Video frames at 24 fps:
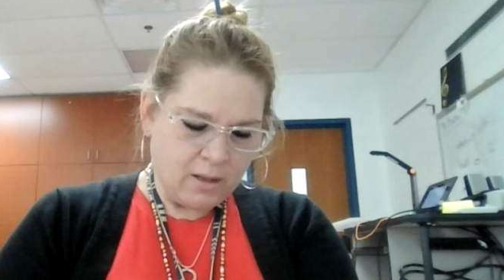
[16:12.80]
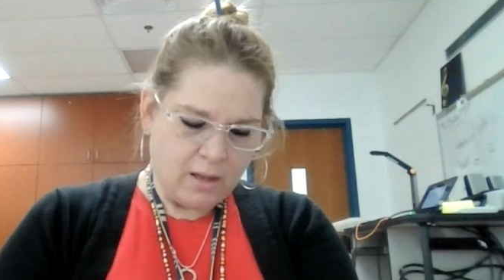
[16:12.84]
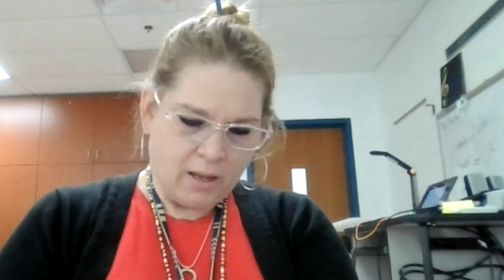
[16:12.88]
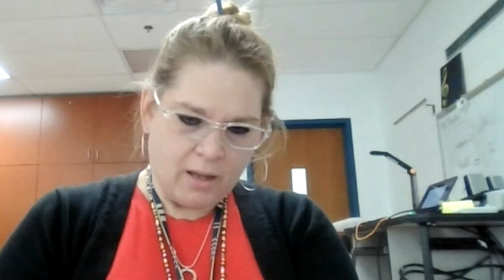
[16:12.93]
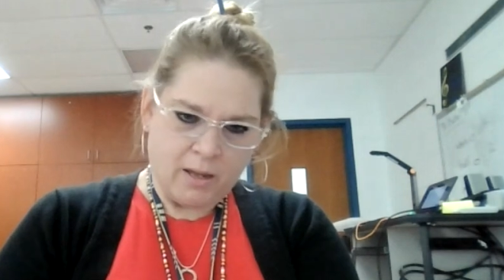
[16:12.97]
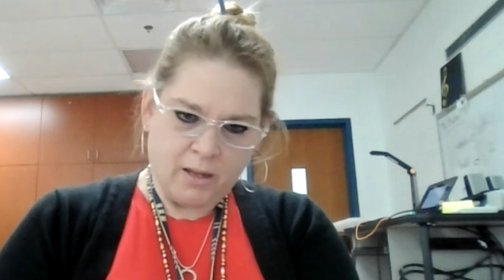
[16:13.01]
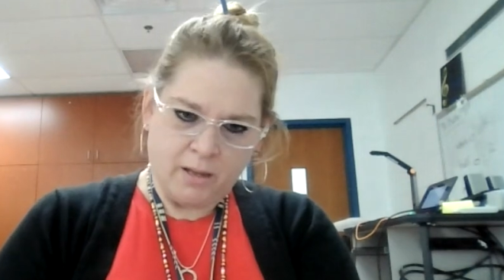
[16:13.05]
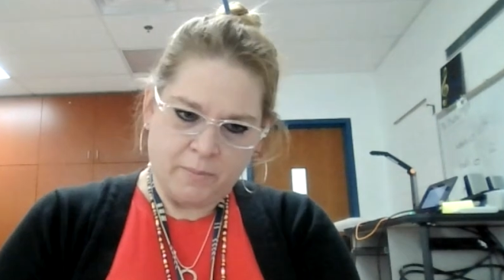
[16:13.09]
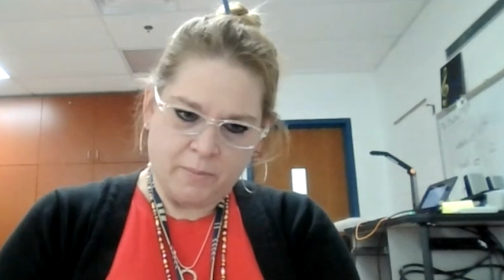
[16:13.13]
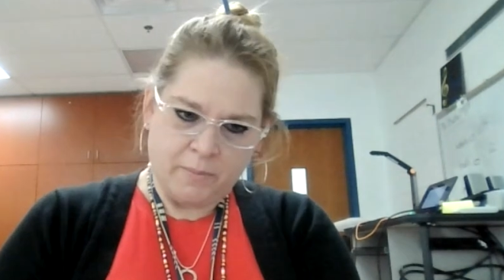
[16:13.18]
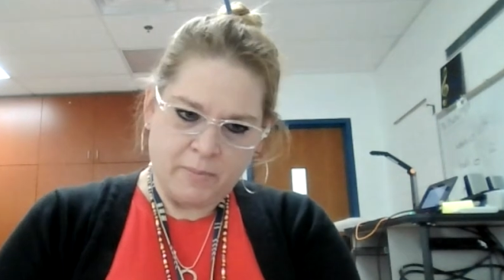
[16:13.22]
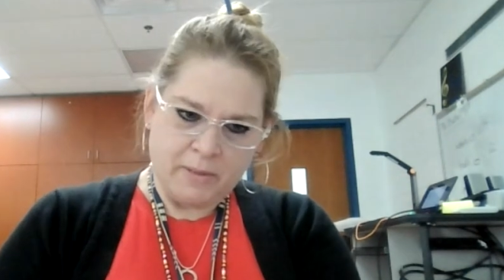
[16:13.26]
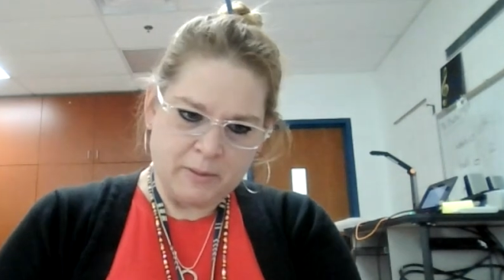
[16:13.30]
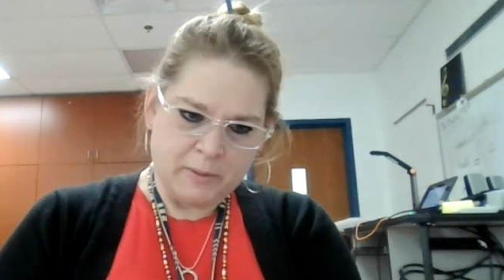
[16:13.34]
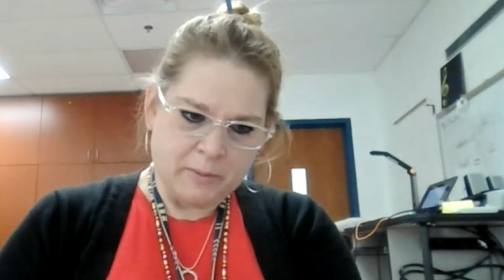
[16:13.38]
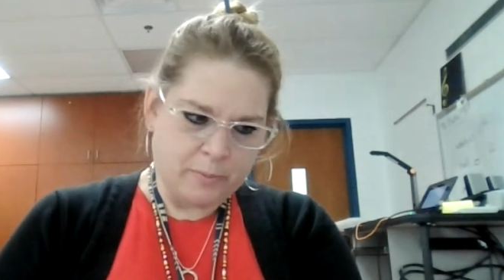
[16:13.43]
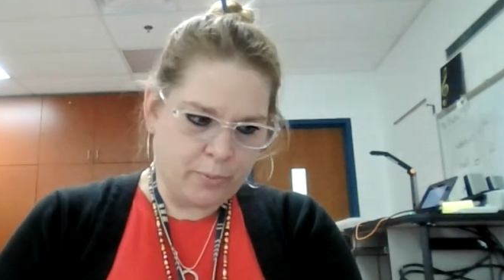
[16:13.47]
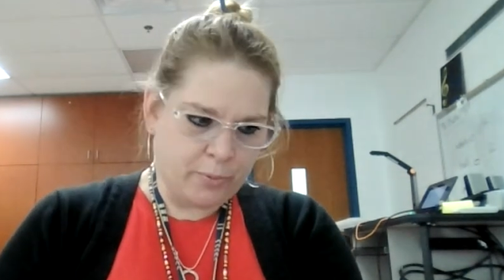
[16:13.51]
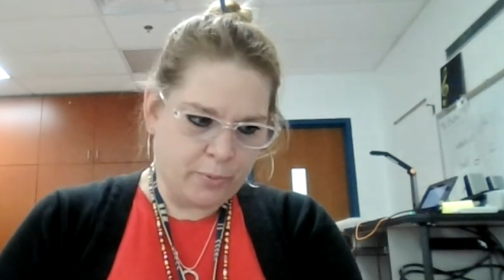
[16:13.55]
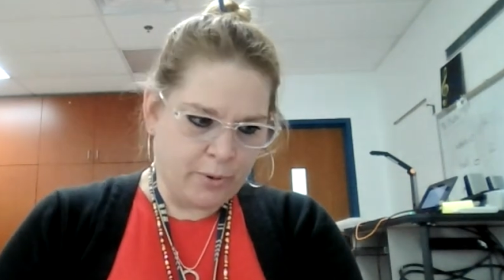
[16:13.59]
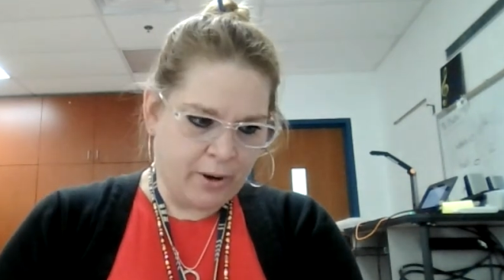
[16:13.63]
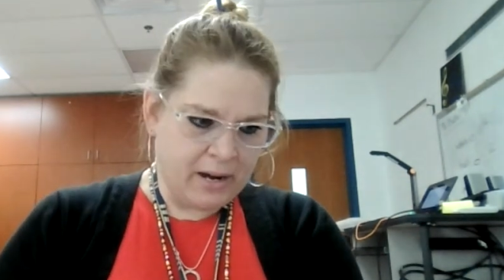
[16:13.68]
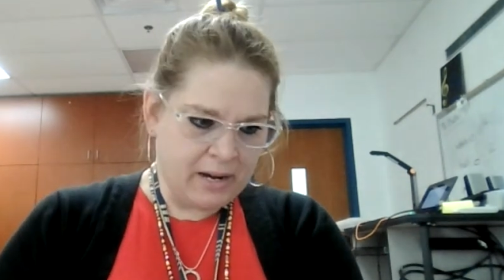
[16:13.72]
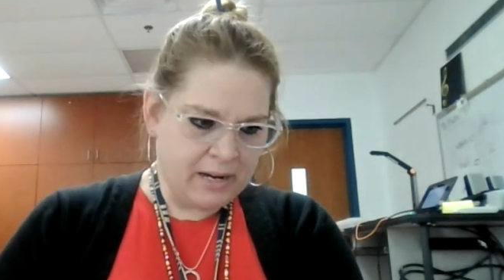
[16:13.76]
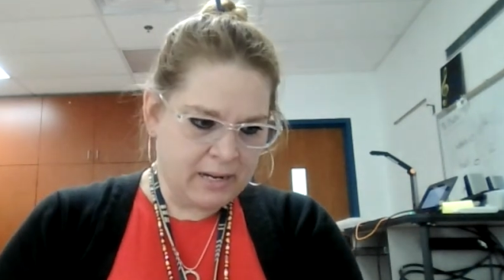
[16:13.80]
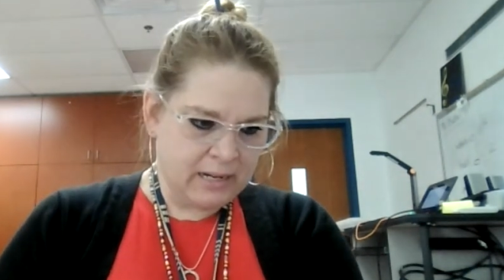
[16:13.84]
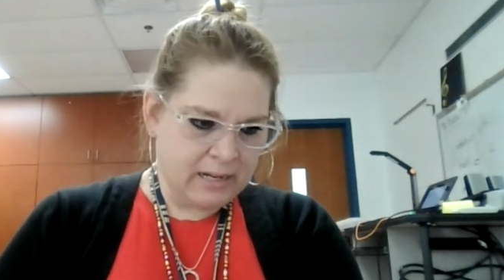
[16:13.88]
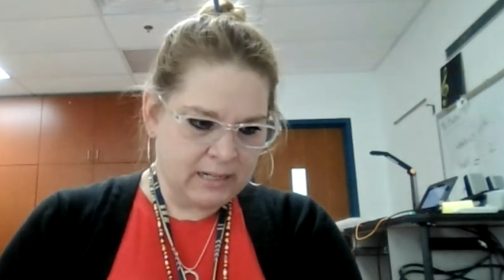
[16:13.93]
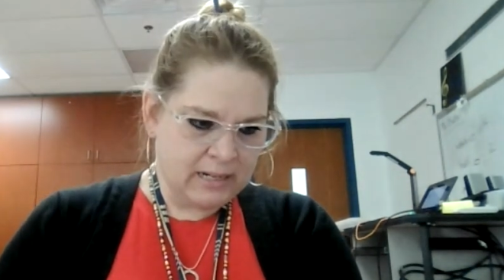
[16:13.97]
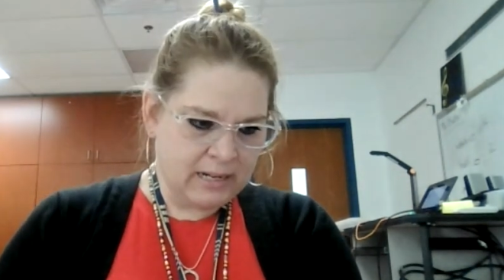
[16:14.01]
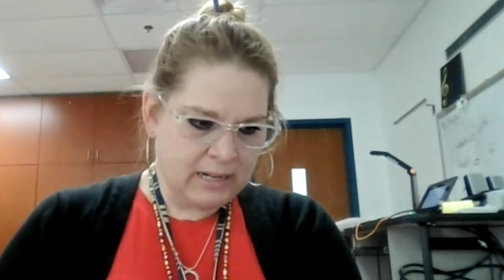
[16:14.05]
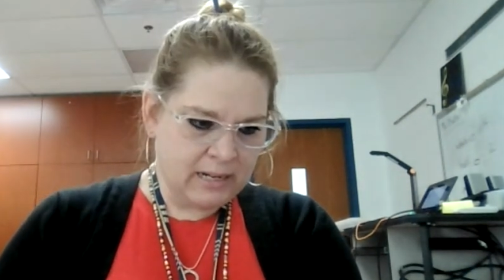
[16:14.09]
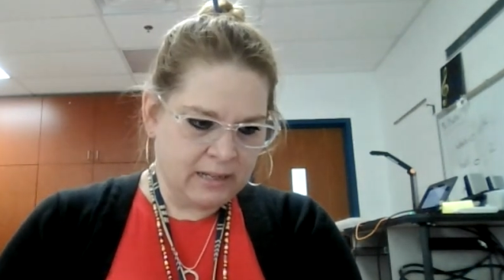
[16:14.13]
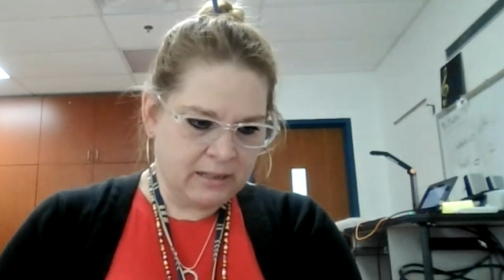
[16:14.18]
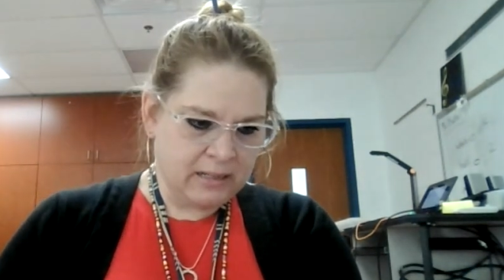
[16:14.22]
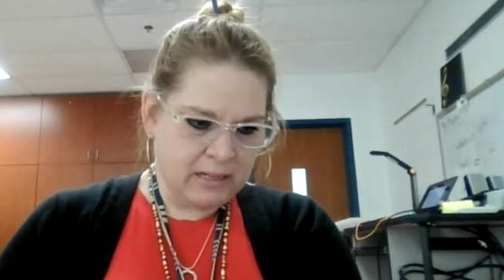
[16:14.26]
it's
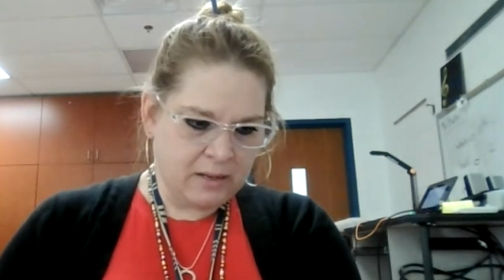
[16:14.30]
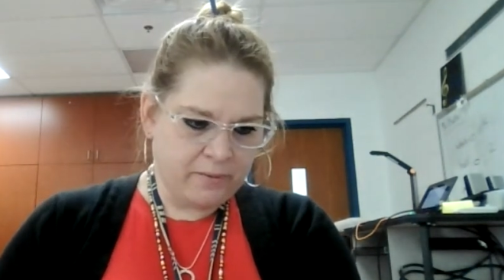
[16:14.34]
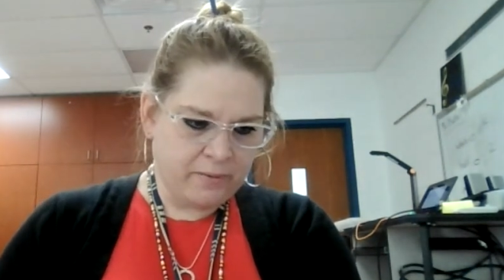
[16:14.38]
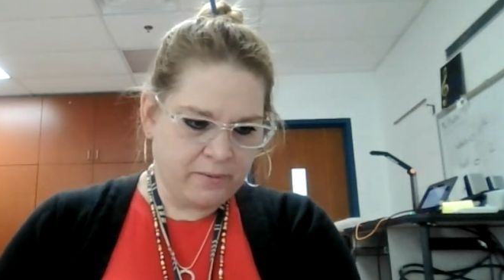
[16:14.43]
breaking down the